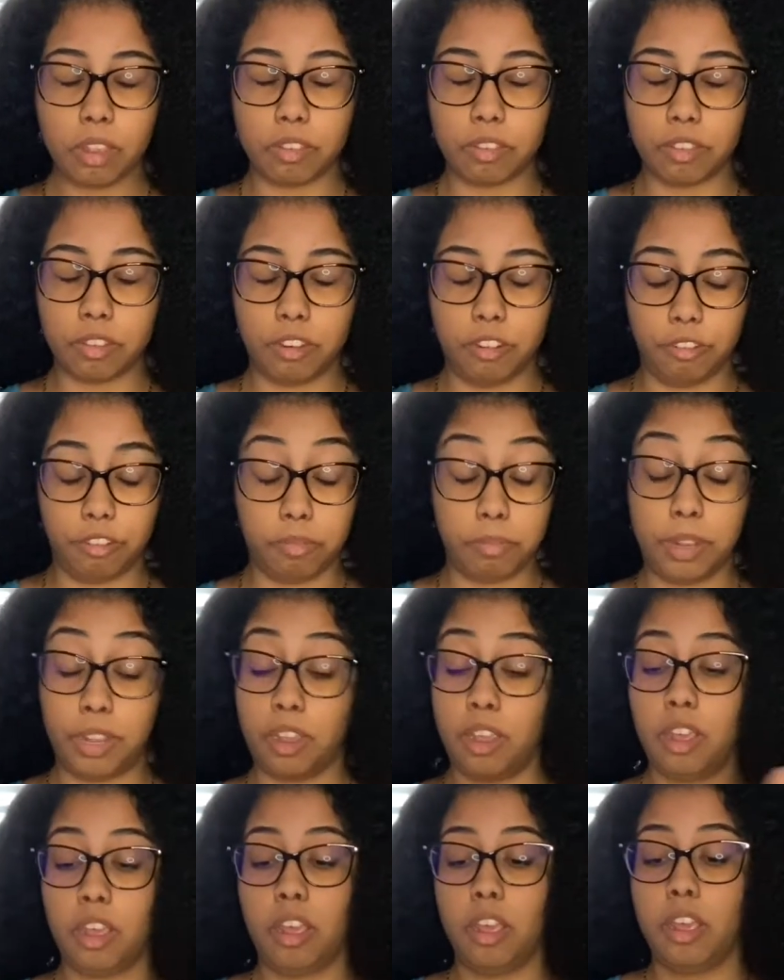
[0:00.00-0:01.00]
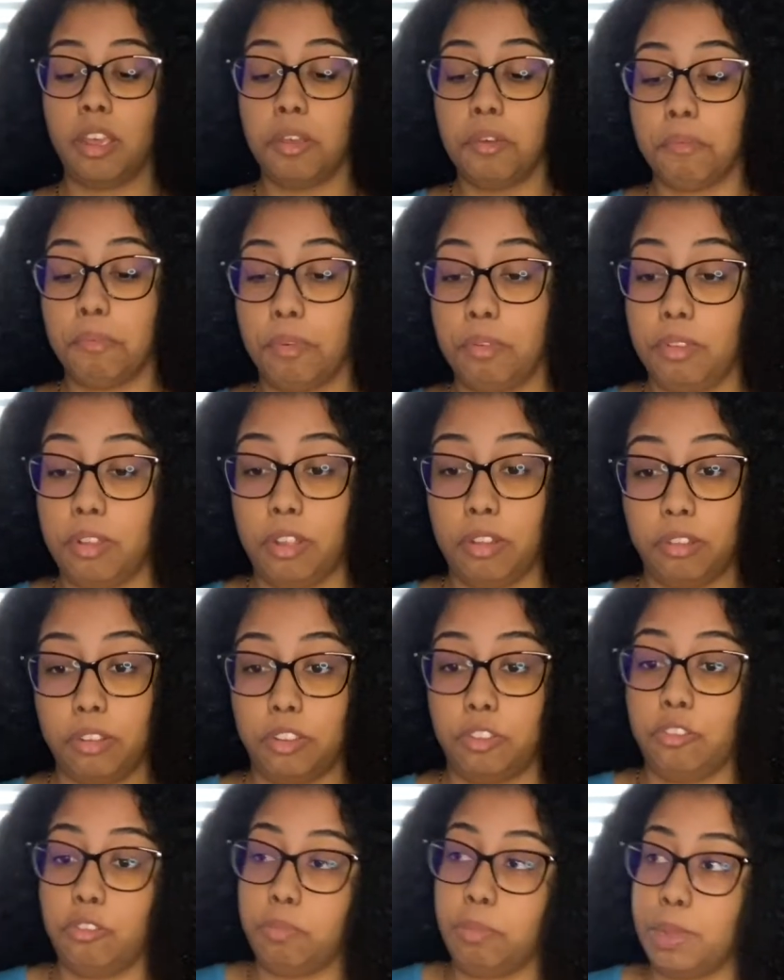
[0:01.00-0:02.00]
excuse me, we were the only
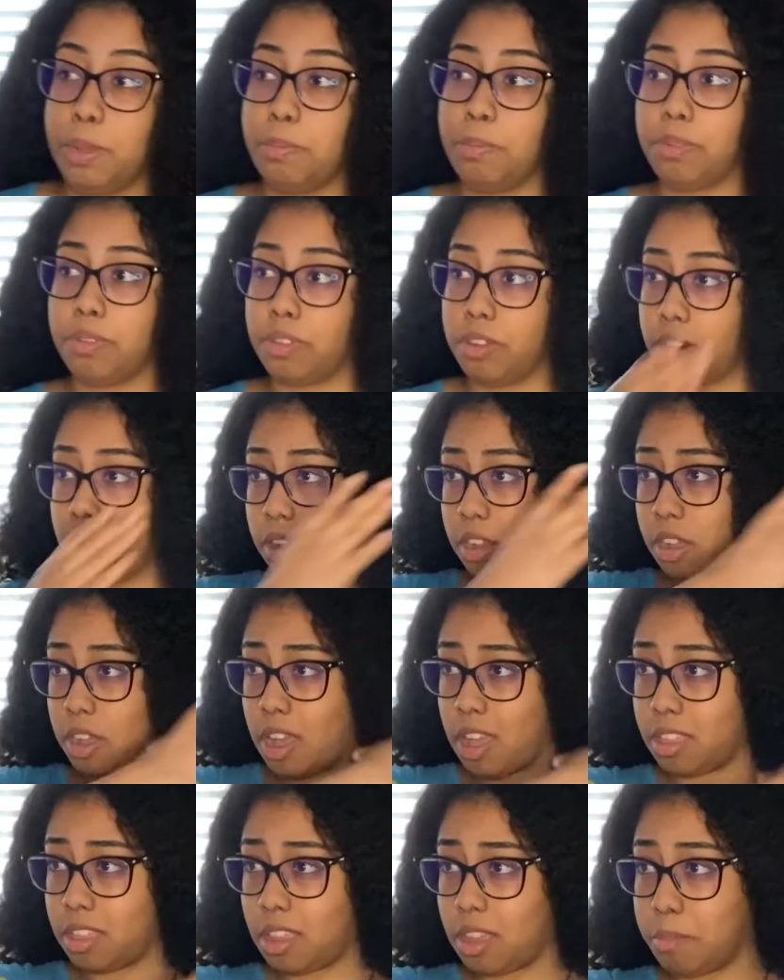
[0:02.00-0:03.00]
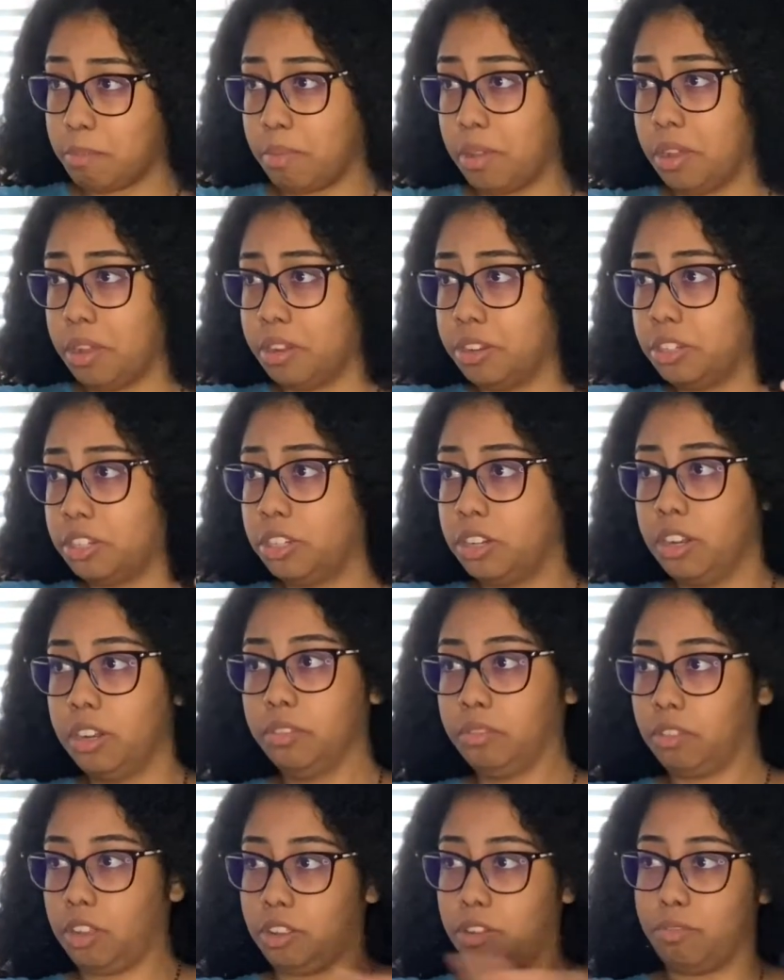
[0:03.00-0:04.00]
two people sitting at that bench.
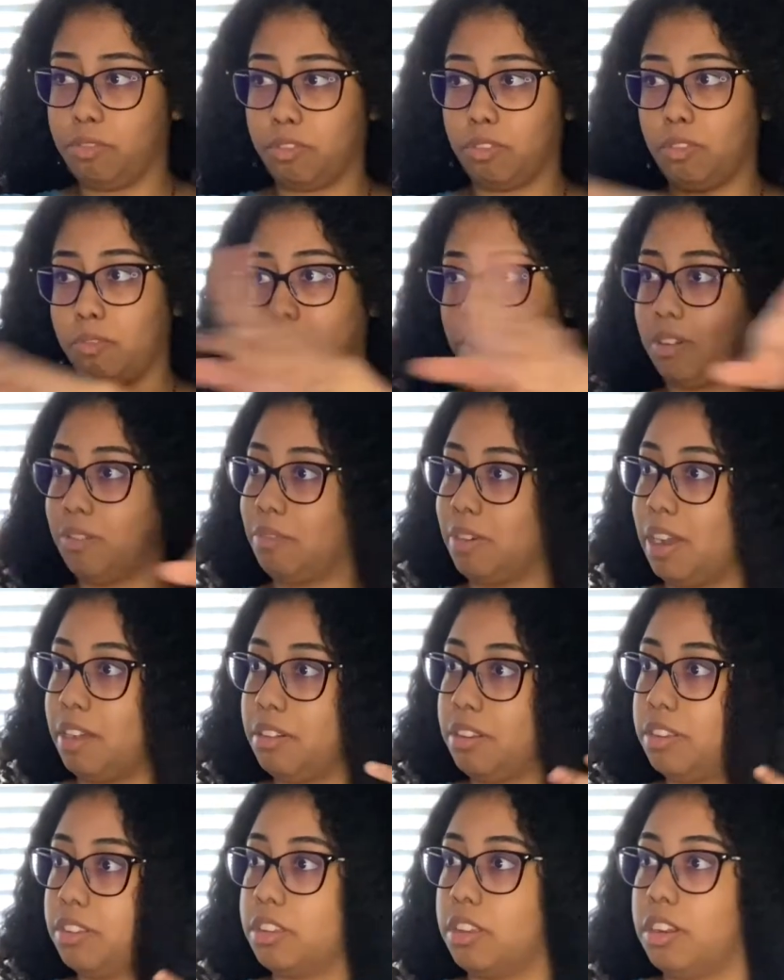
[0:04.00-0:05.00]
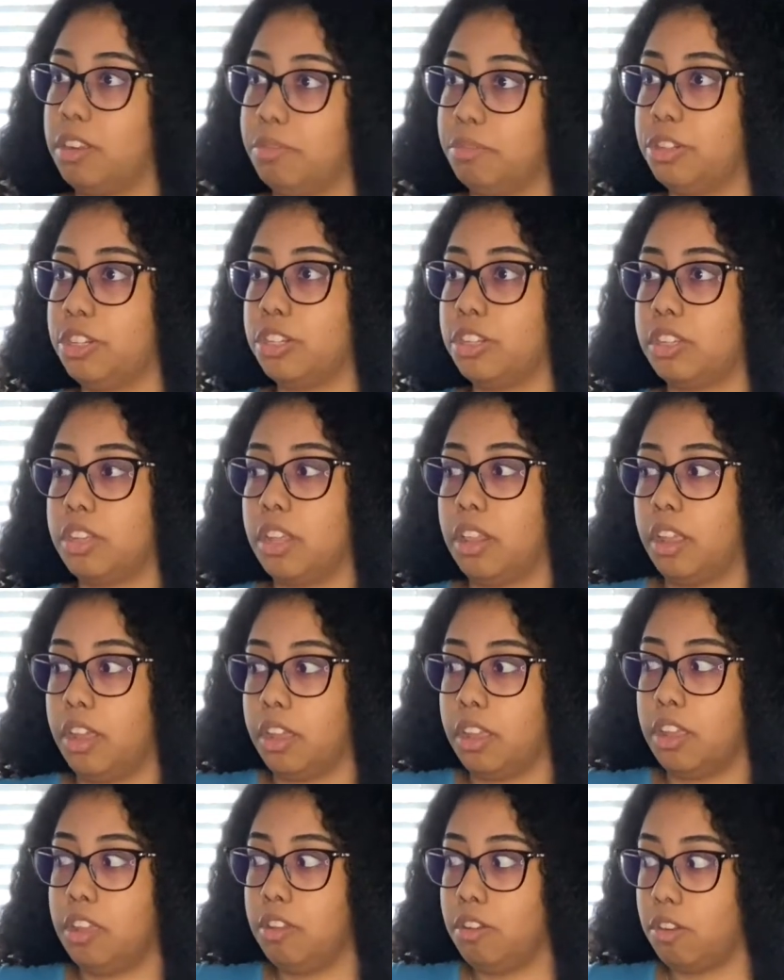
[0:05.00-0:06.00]
Like there was no one around us and it was just
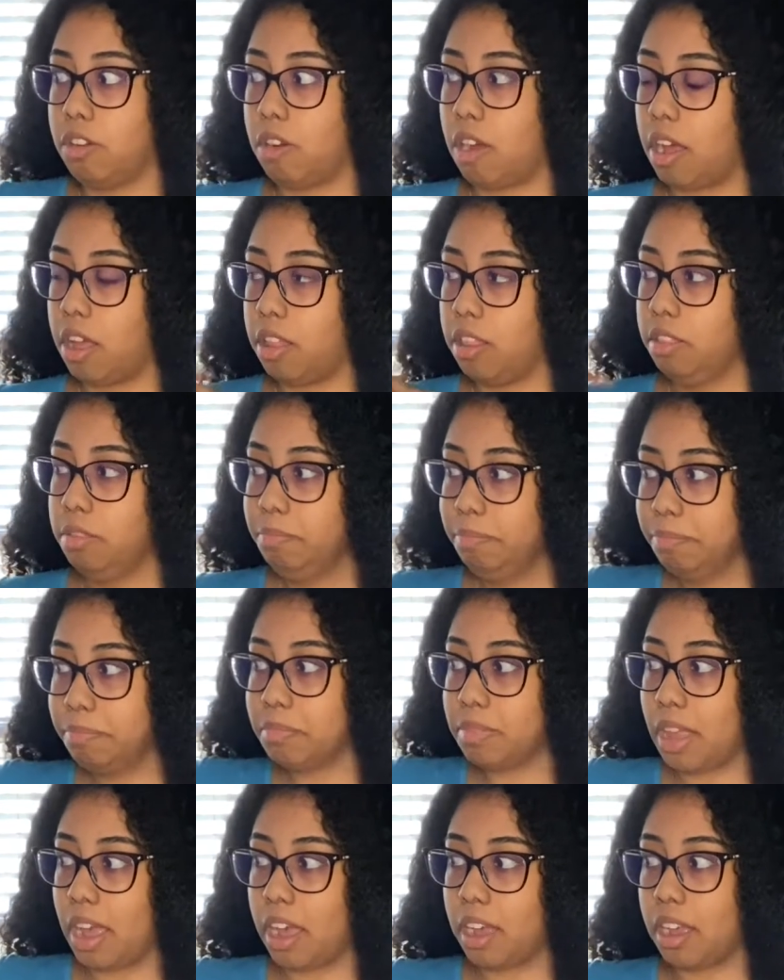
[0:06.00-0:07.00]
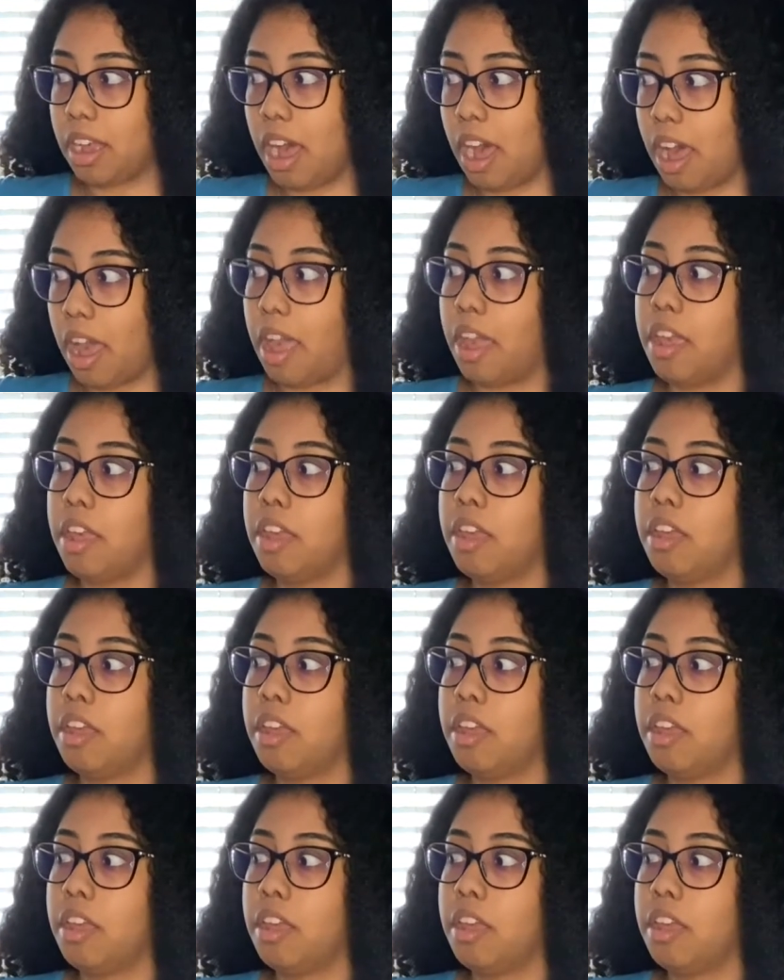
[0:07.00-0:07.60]
like, you know, that guy.